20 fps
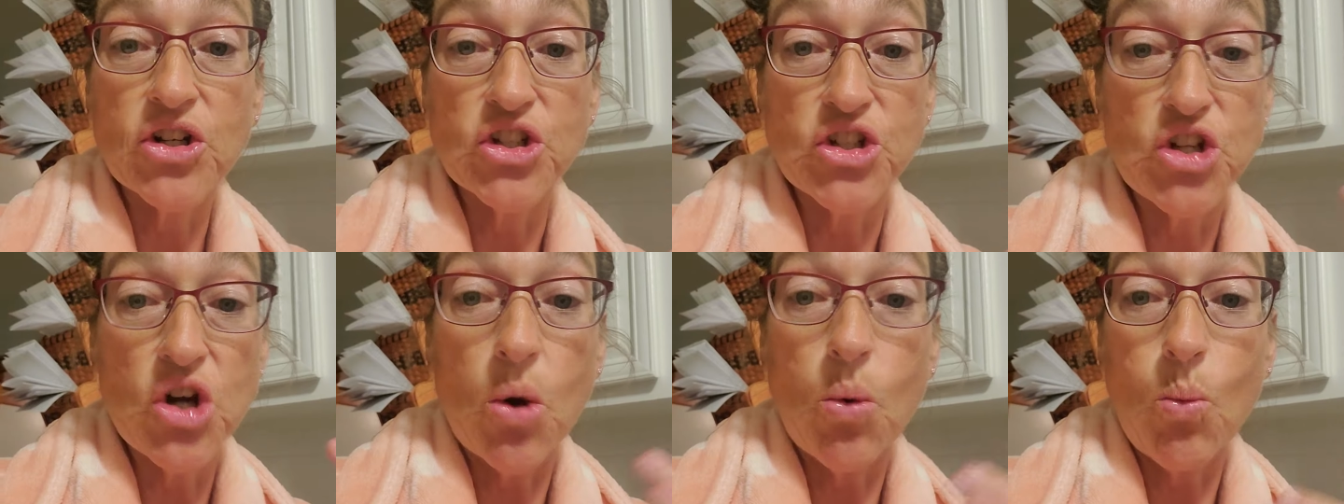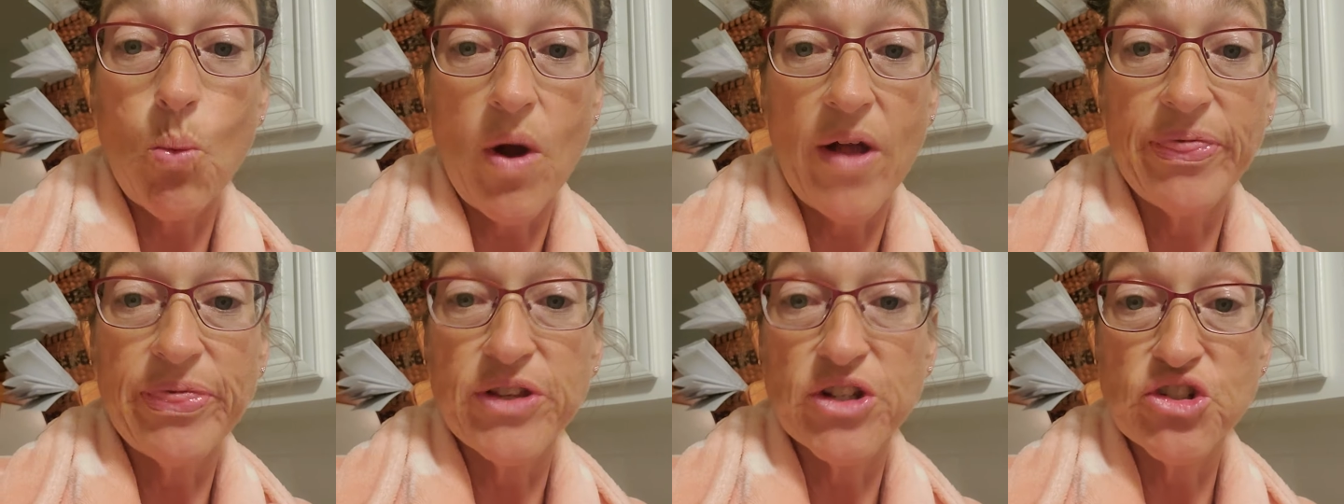You don't
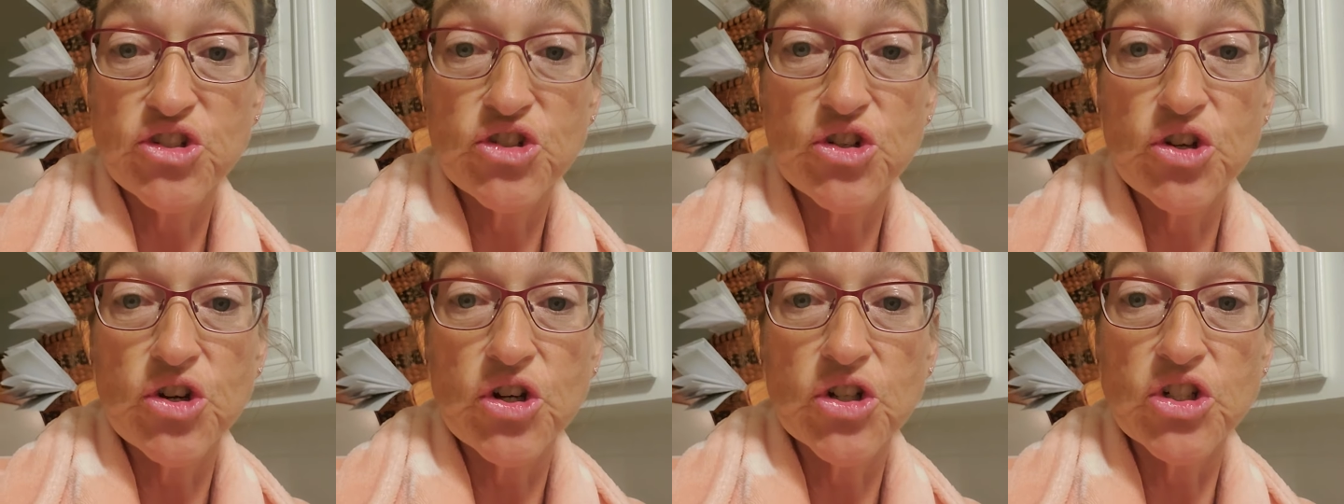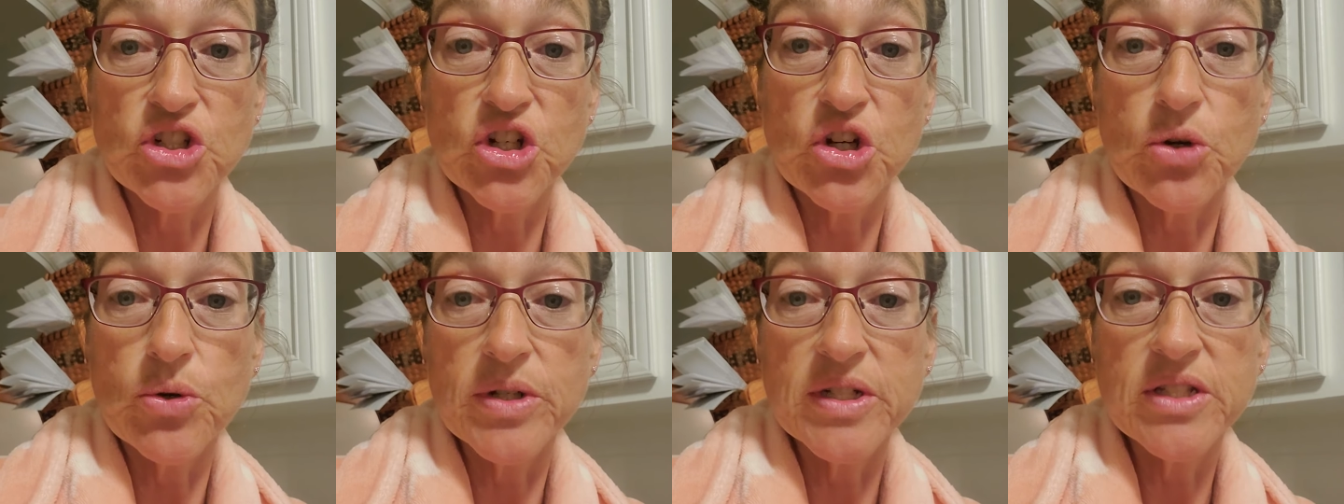want the sugar
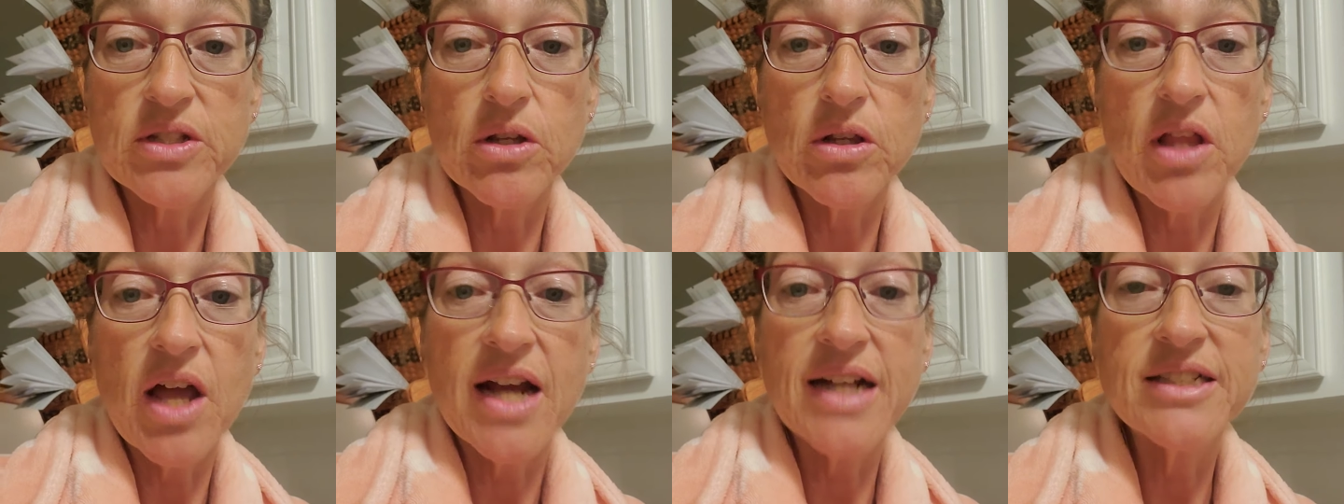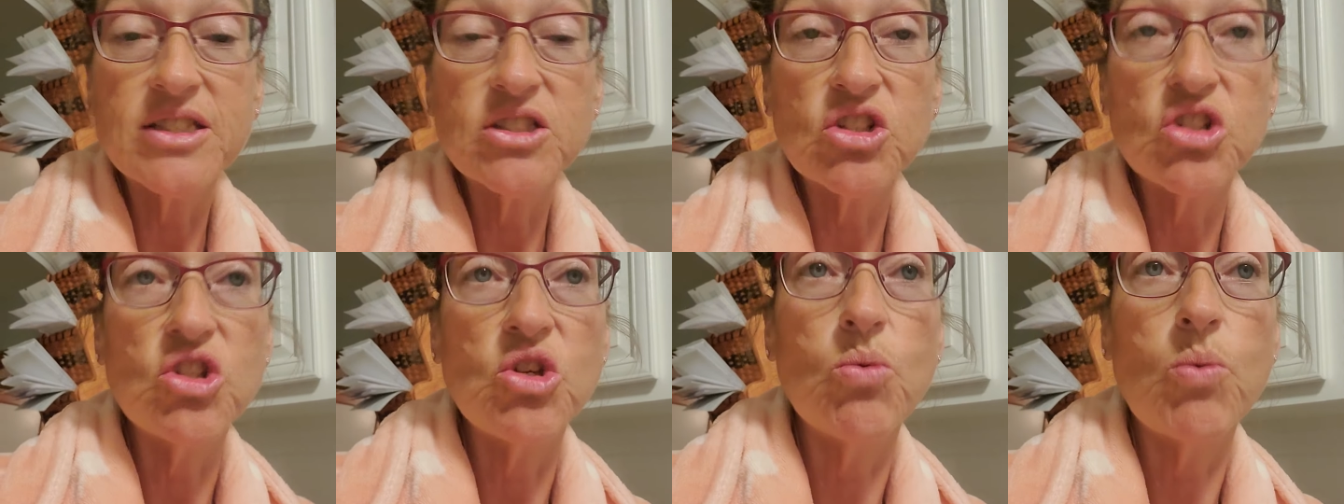to
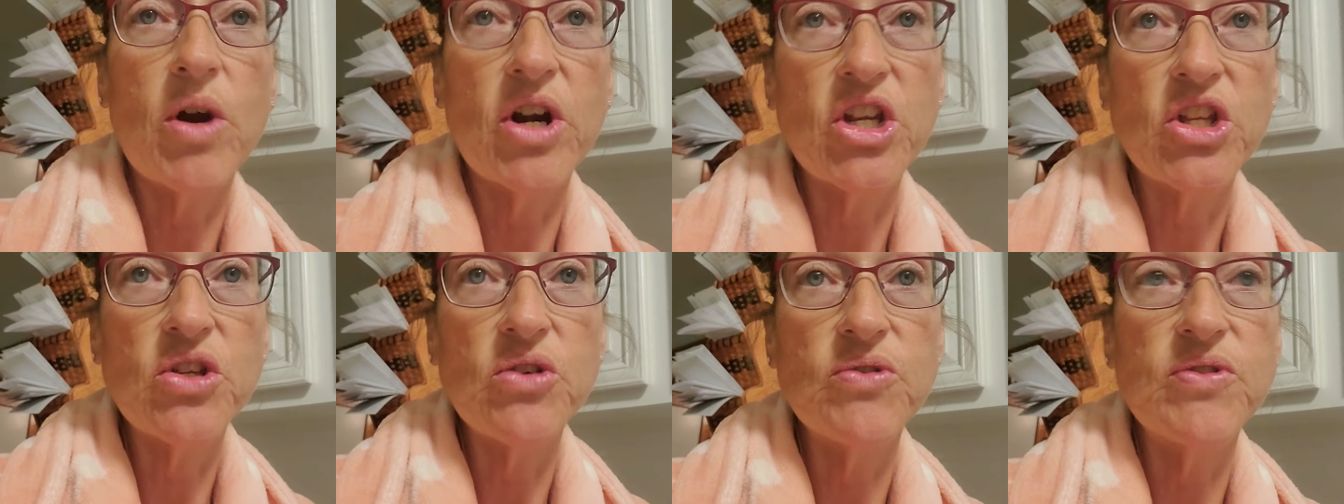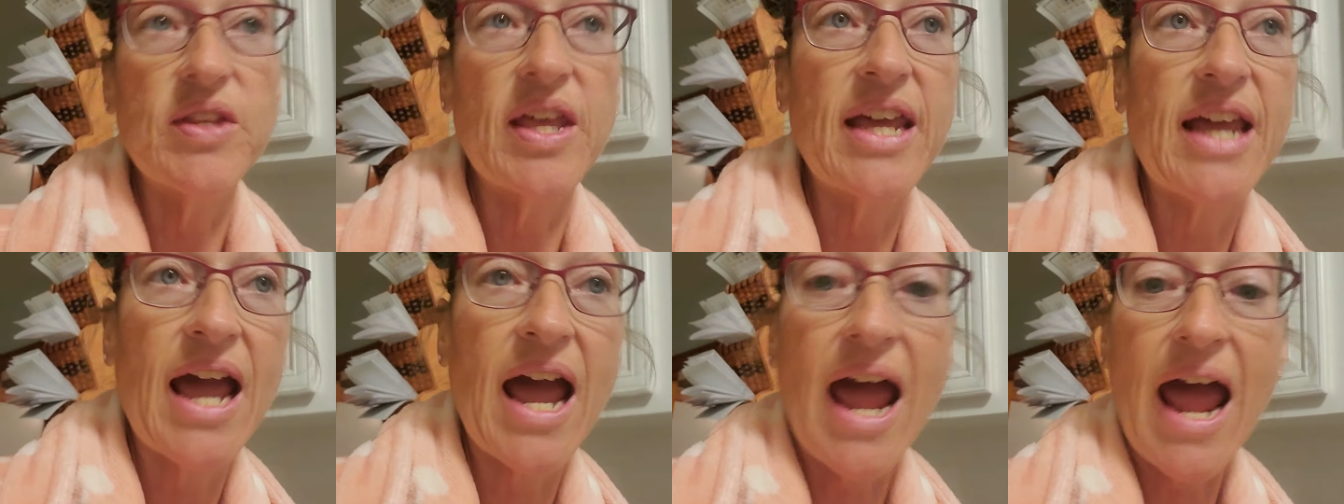crystallize, so you want to use
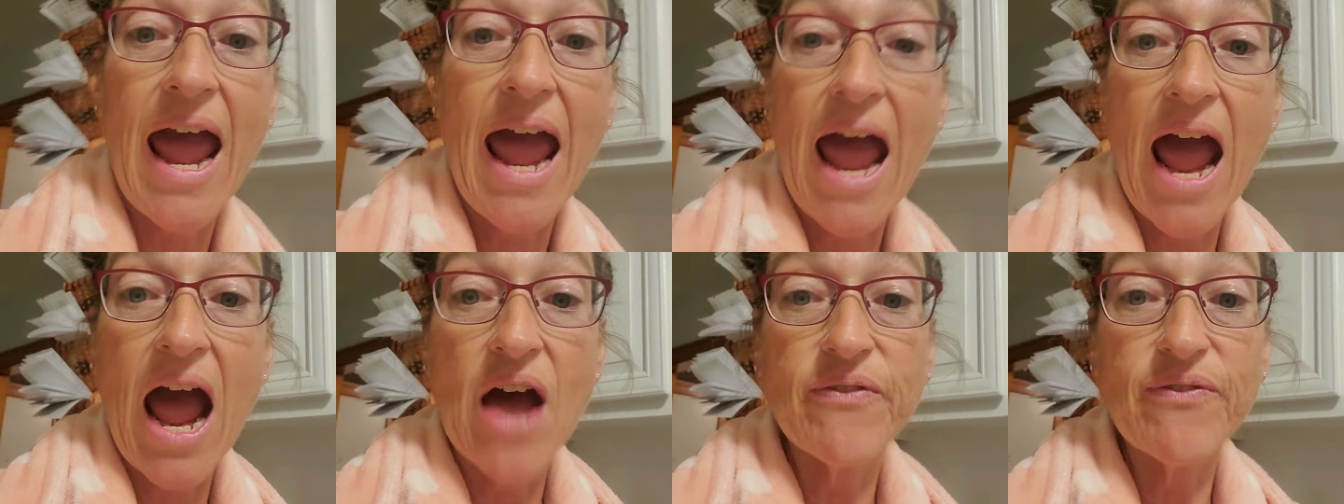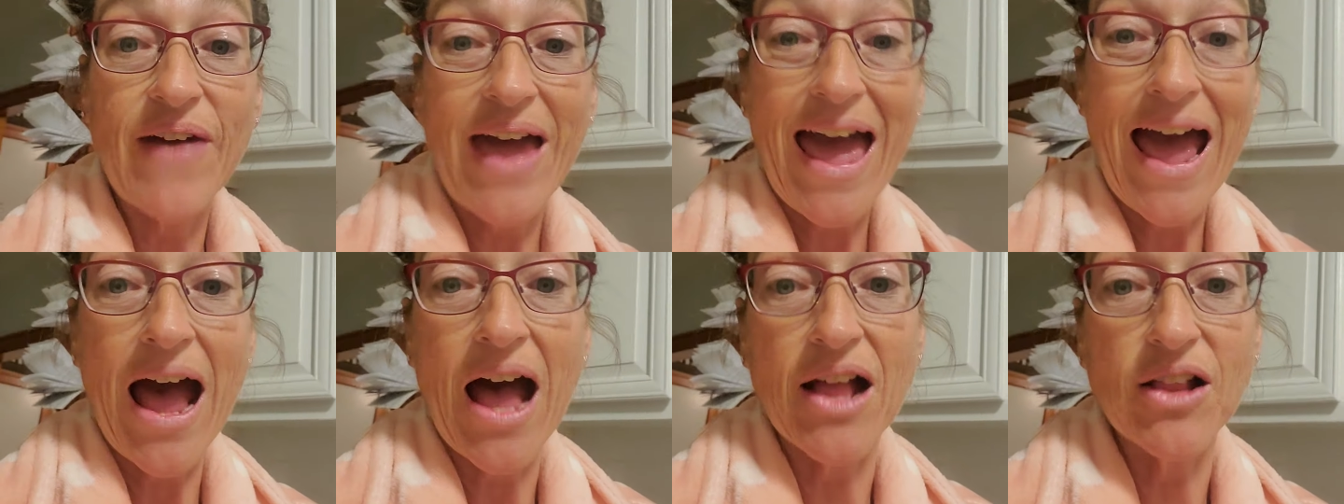like a half
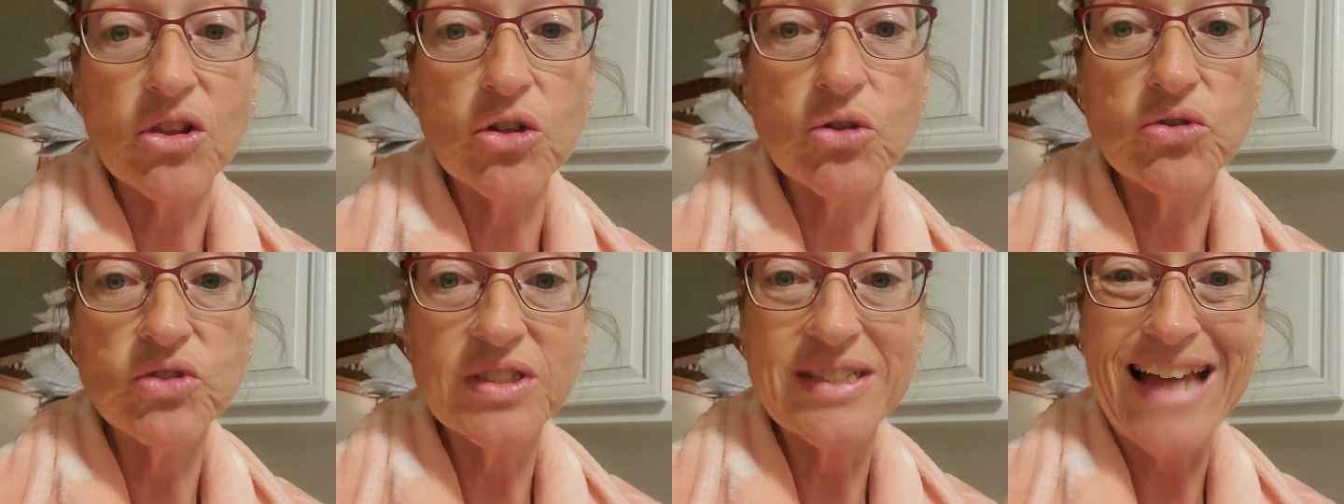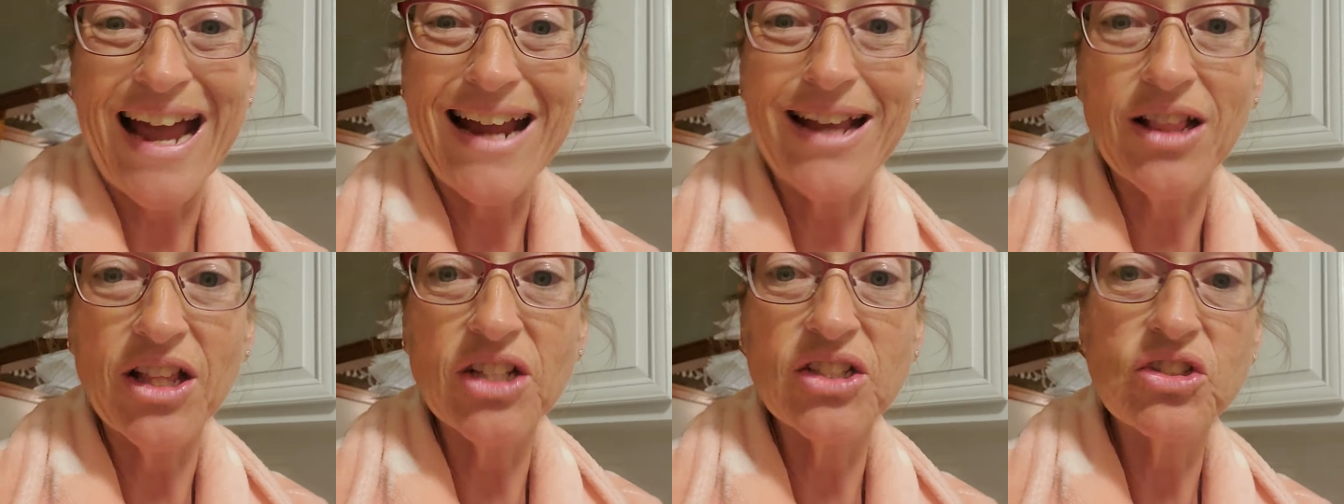alu
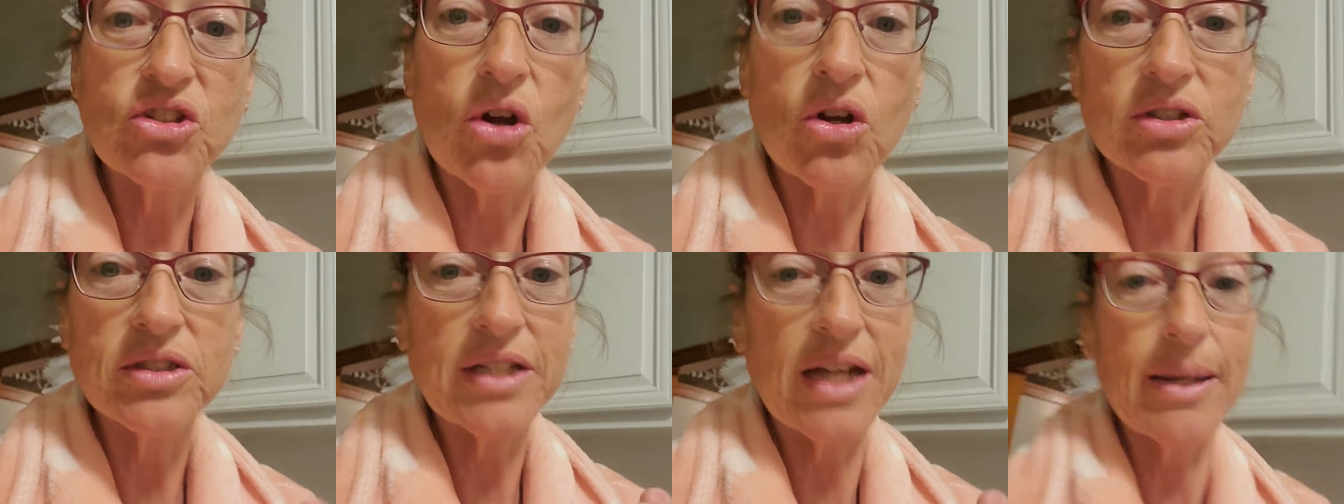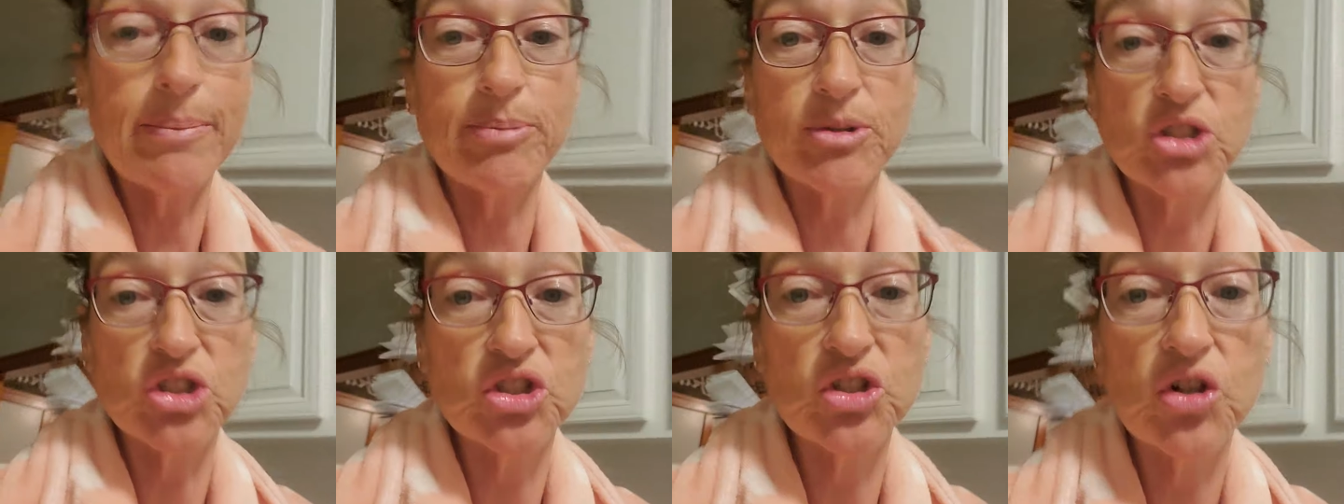xylitol
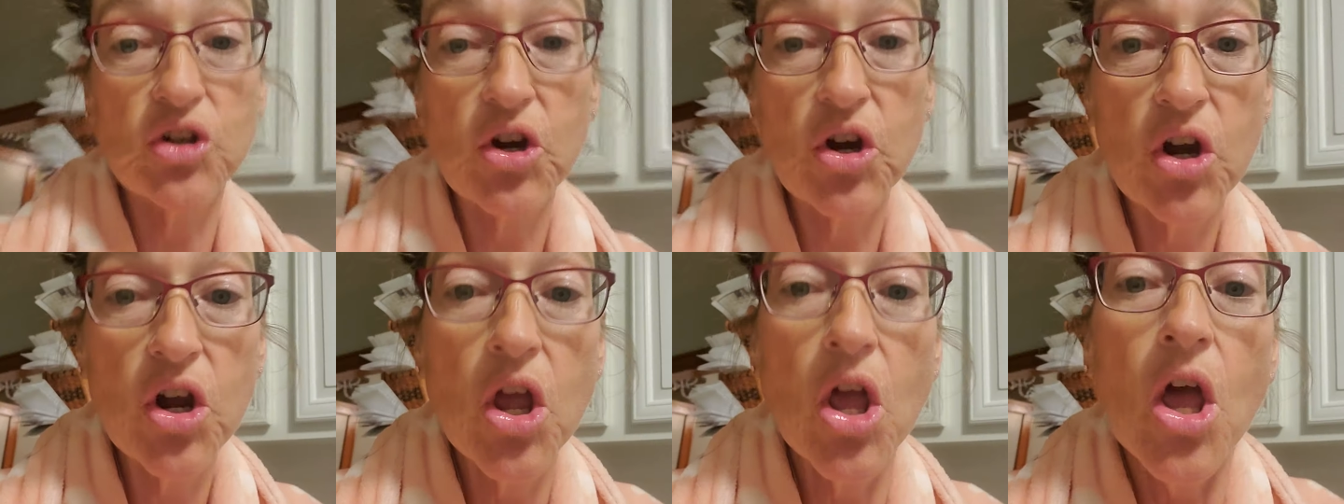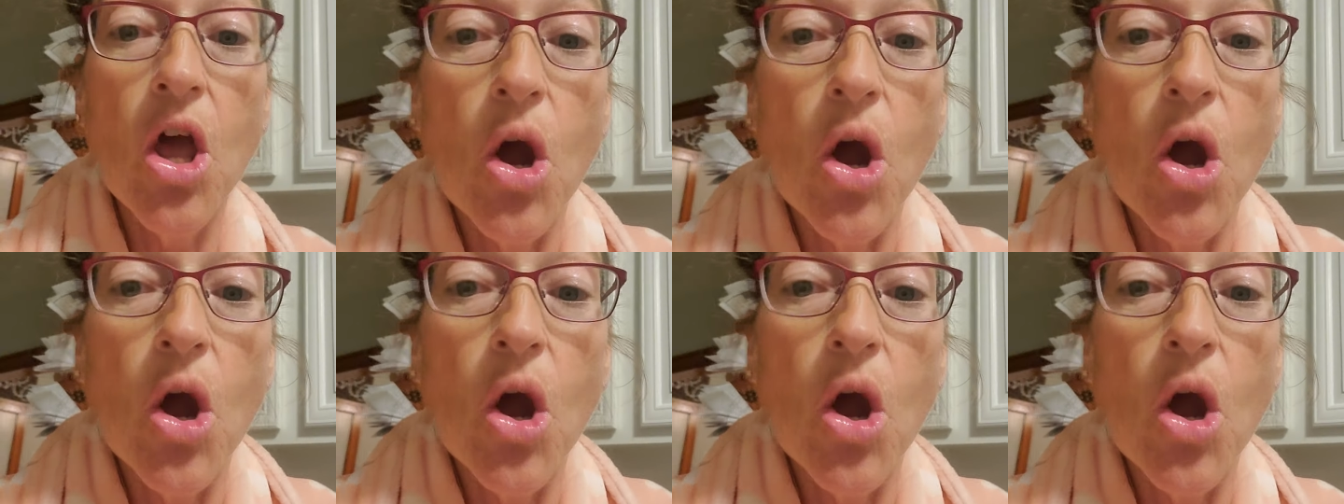type of sugar